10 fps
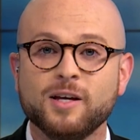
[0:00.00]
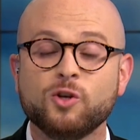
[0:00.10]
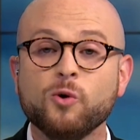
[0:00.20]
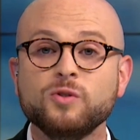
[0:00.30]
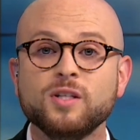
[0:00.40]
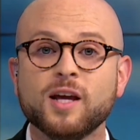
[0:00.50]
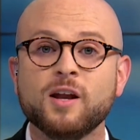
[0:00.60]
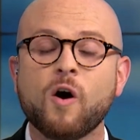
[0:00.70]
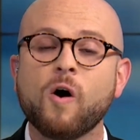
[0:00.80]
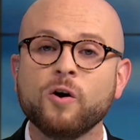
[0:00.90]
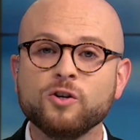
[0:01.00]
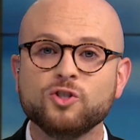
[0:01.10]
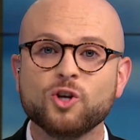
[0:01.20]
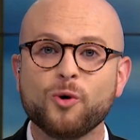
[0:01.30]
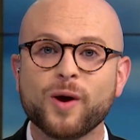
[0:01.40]
is hosting an
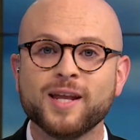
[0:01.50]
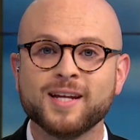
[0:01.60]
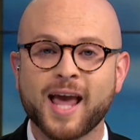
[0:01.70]
art show and